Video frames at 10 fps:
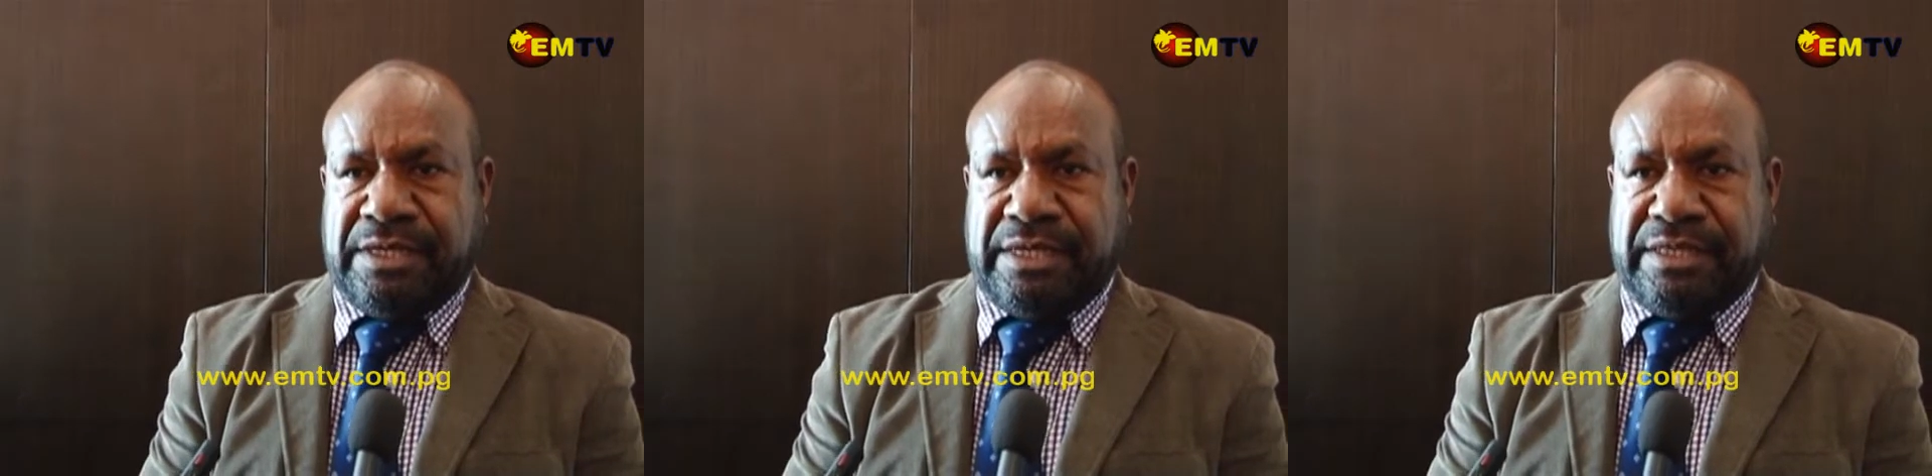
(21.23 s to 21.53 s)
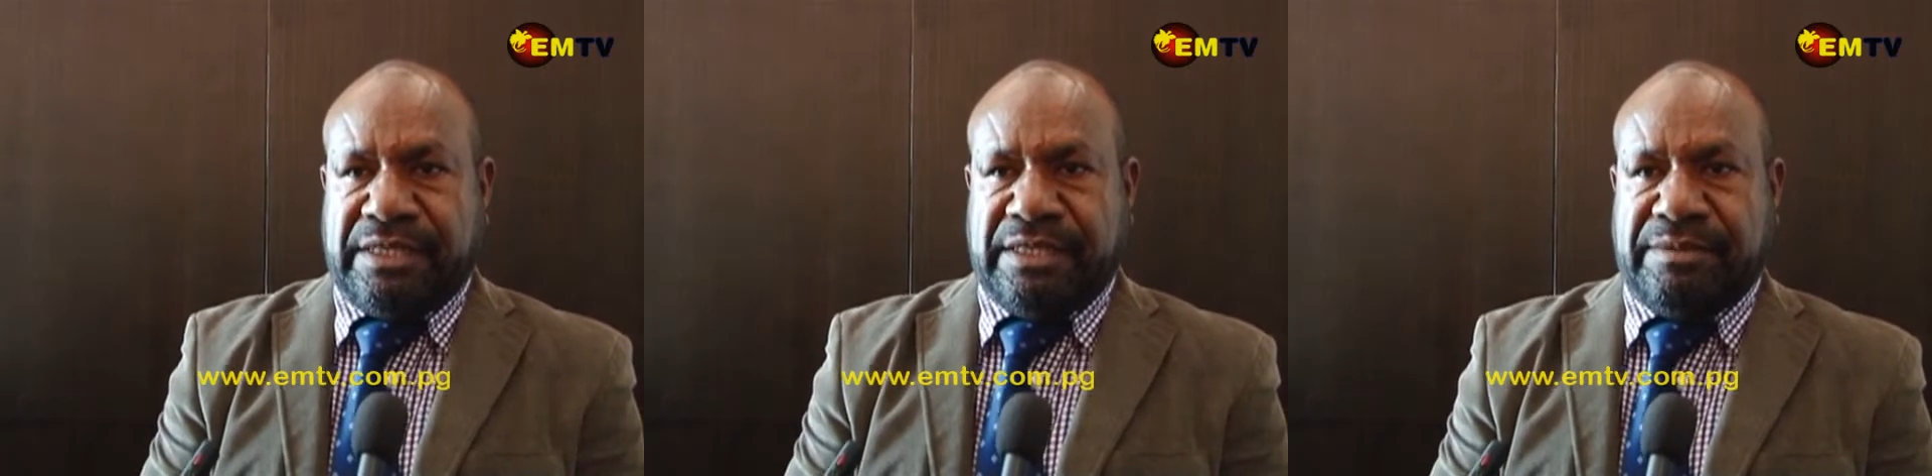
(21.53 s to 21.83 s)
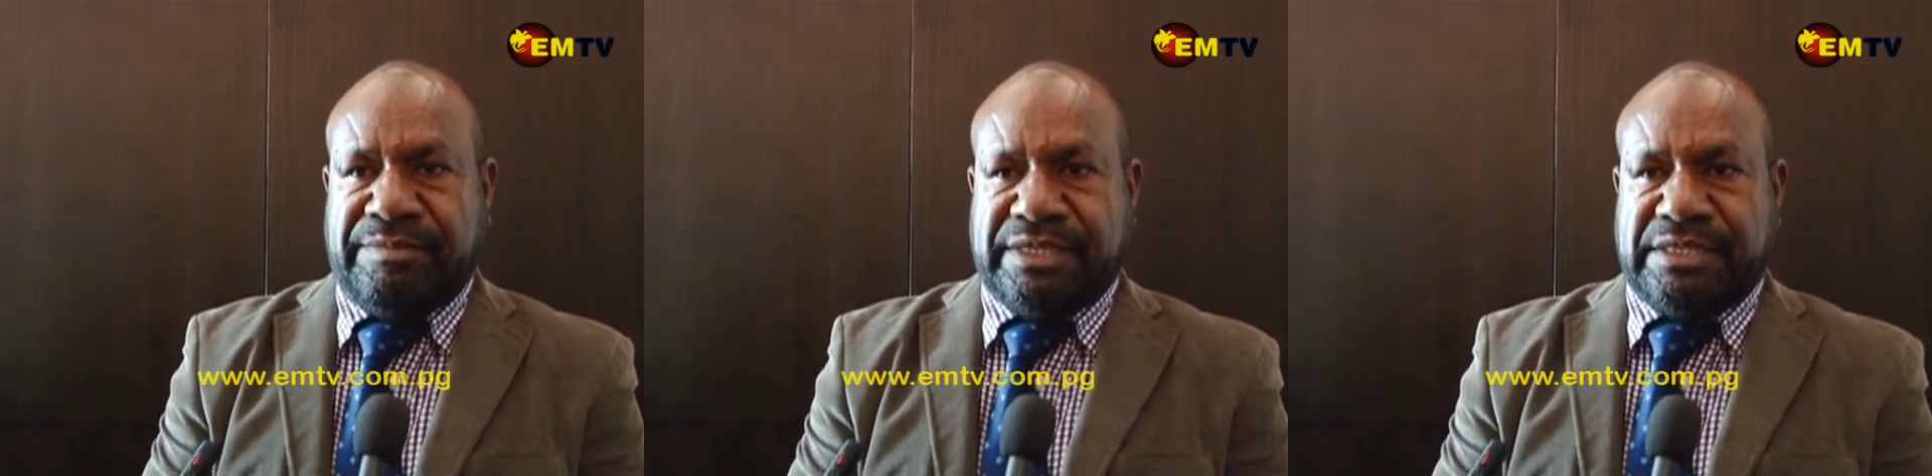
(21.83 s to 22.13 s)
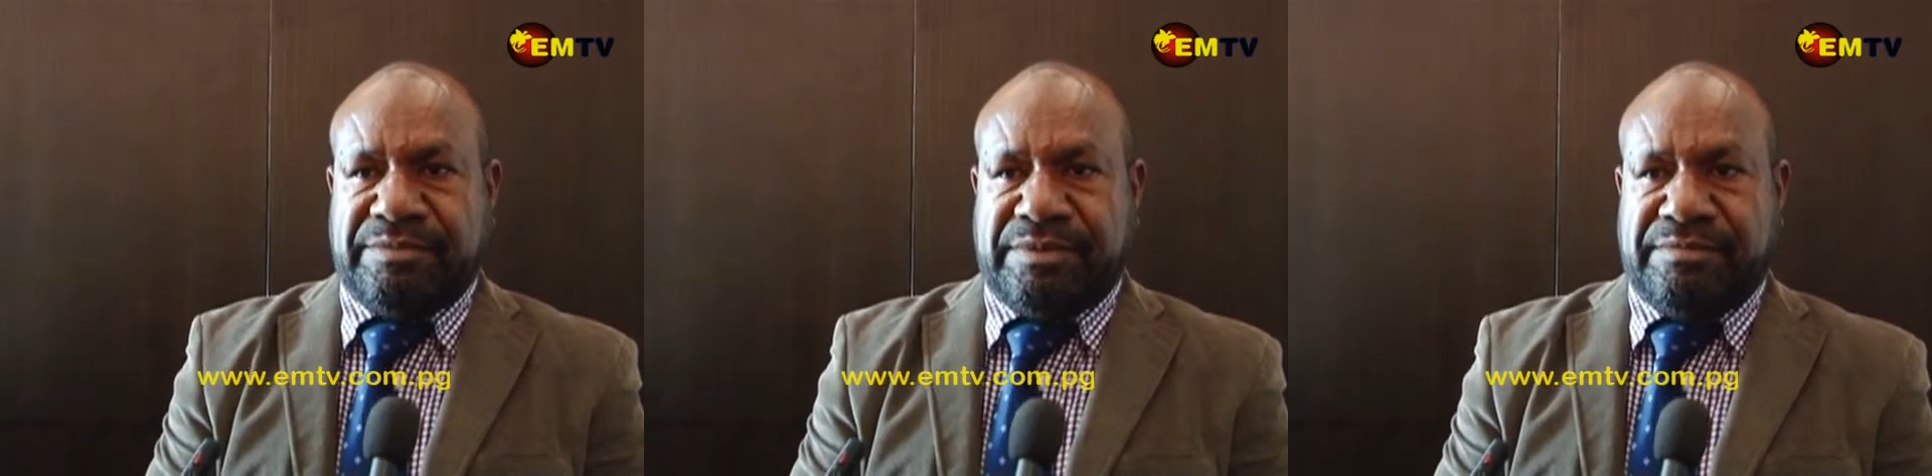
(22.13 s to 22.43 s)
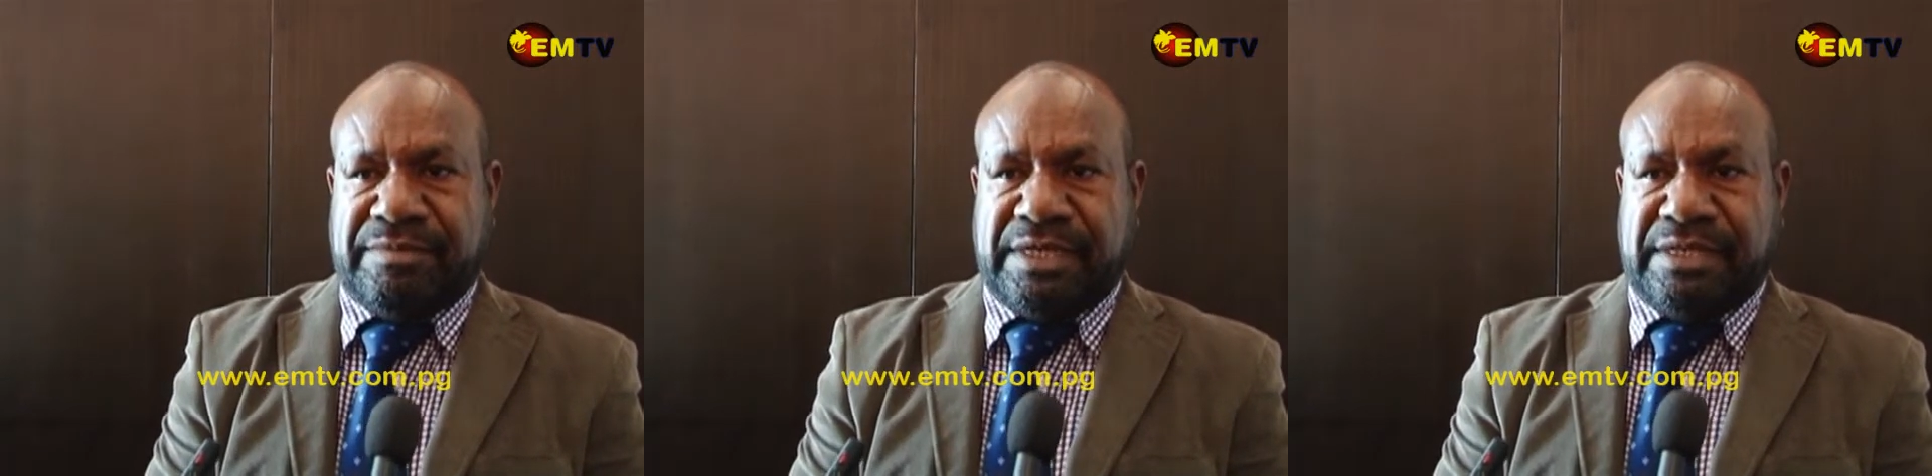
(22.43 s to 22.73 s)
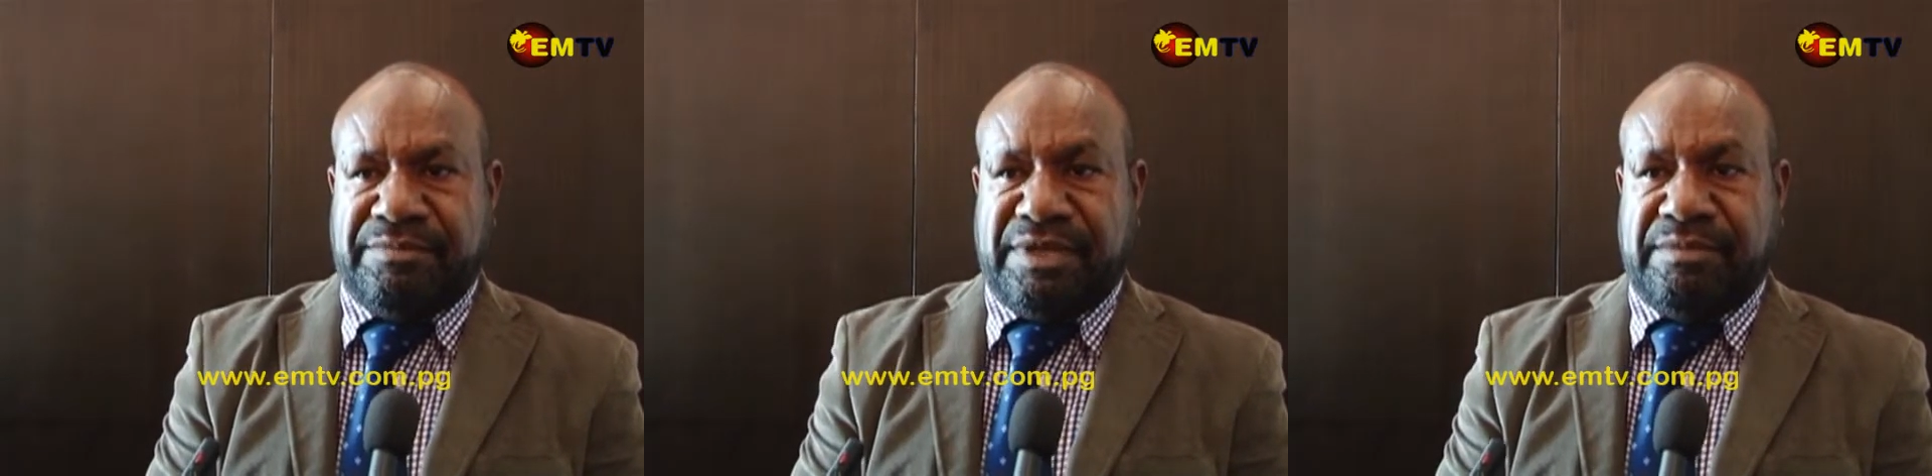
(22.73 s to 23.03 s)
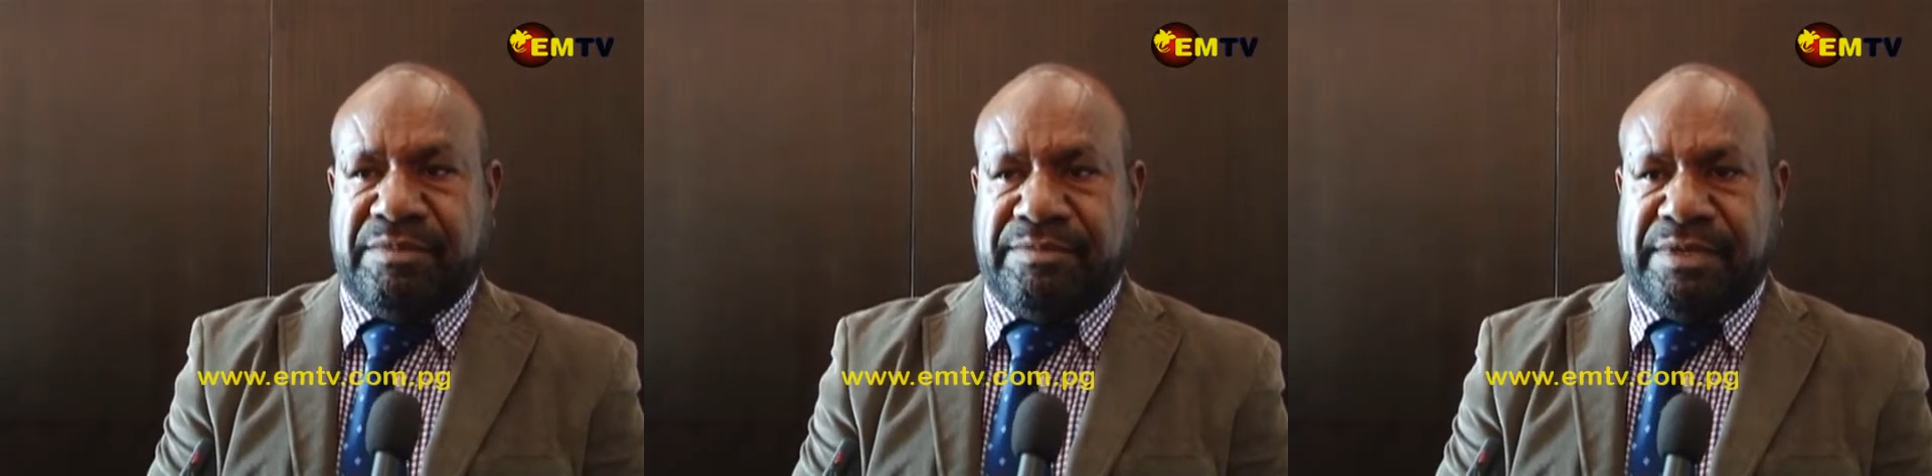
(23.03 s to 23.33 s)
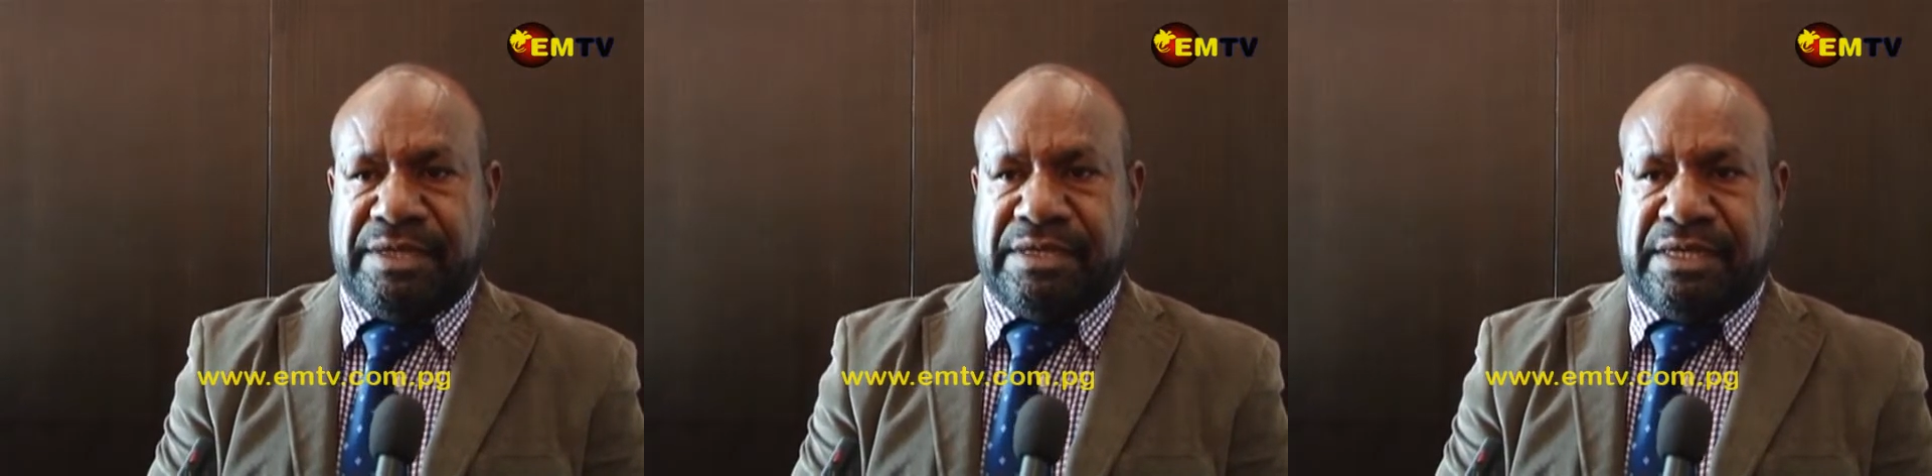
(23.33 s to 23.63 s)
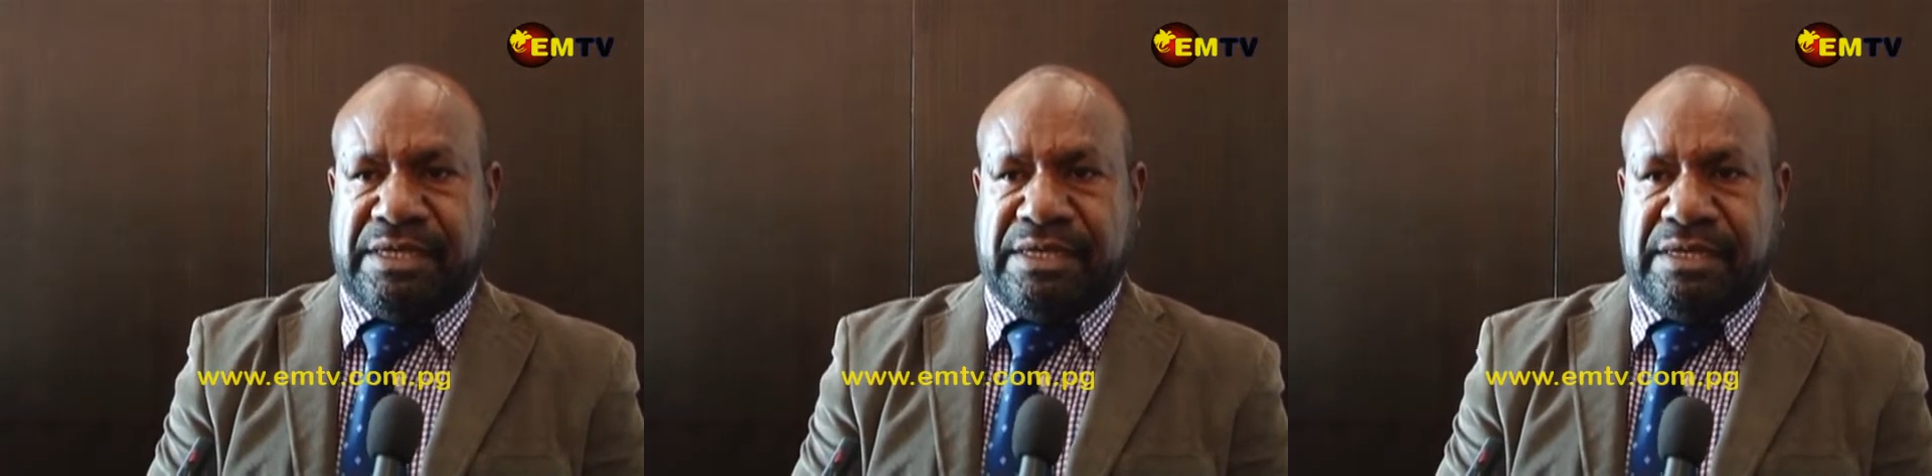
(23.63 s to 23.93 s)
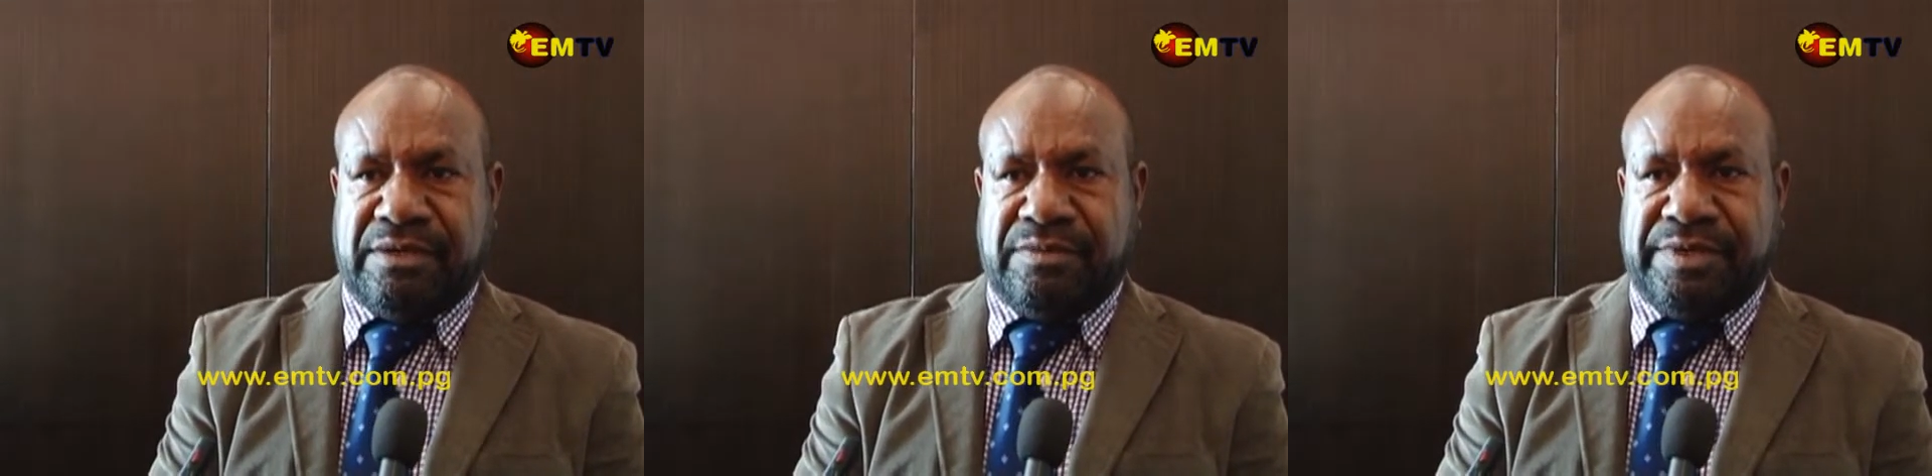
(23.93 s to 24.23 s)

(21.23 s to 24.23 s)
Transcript: I think the minimum that